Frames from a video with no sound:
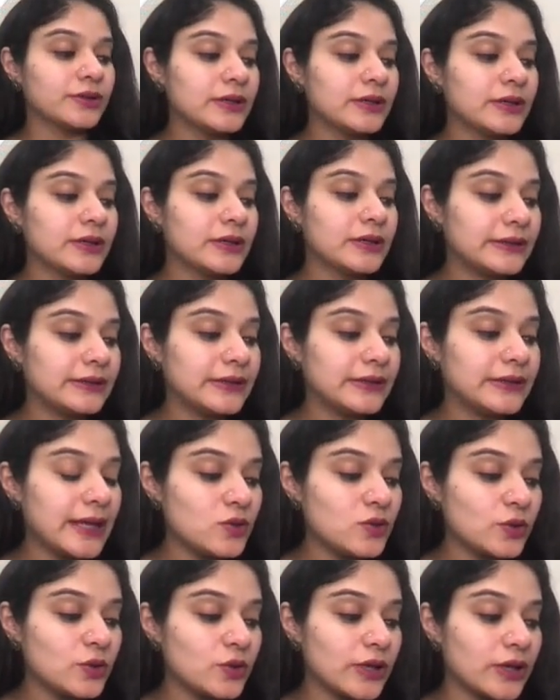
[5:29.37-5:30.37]
then you
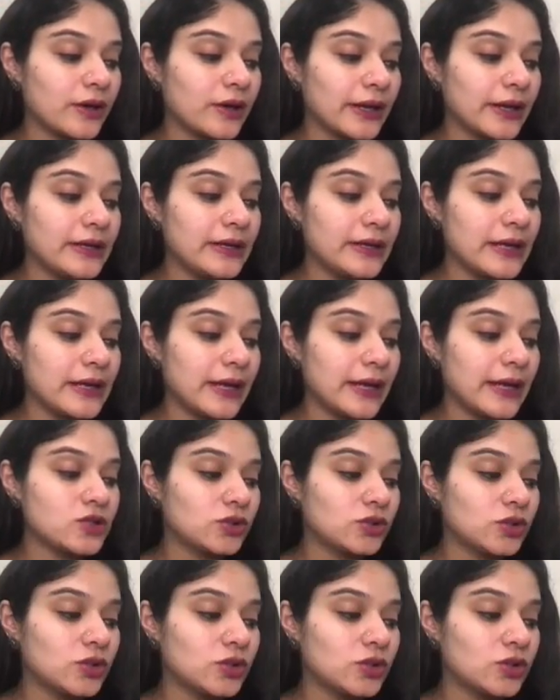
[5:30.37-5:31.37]
can write H
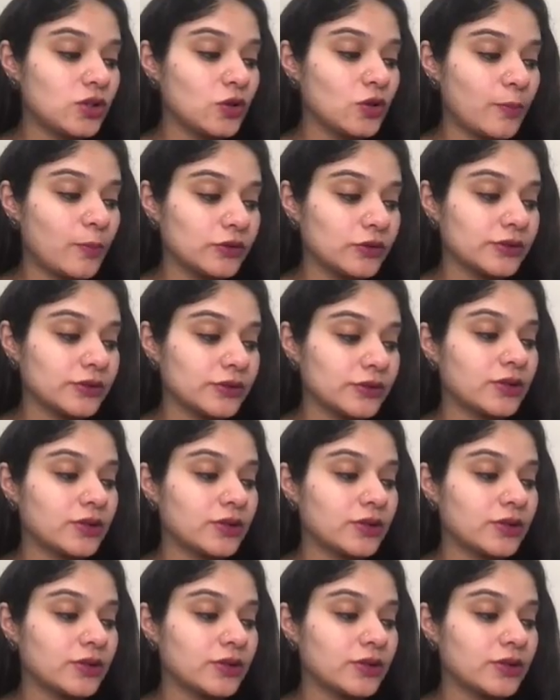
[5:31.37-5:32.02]
three O positive